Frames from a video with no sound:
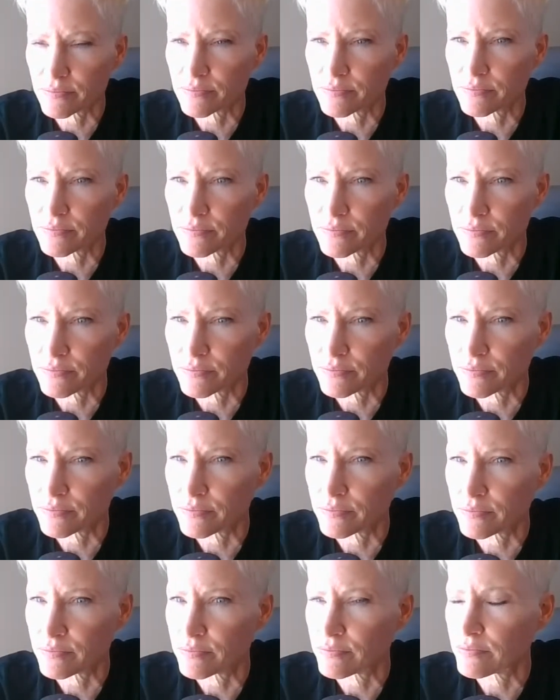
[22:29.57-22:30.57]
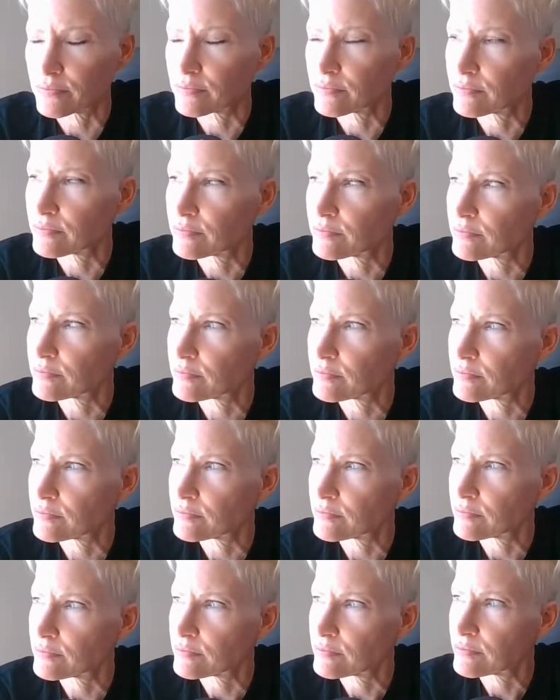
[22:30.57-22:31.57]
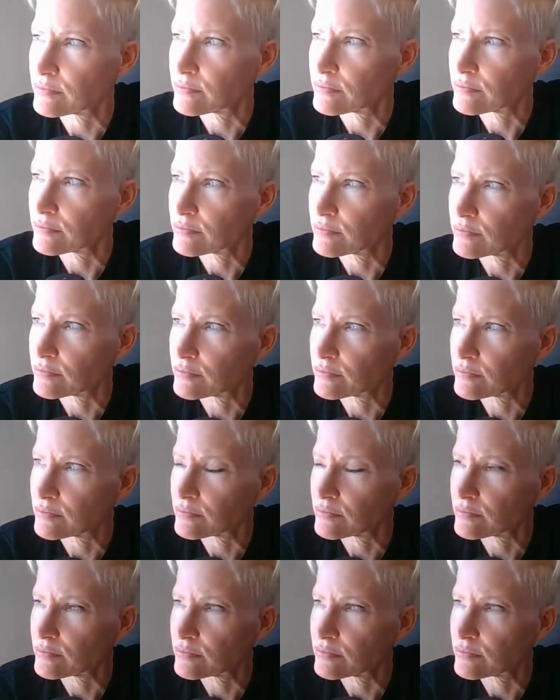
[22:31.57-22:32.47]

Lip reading: [no speech]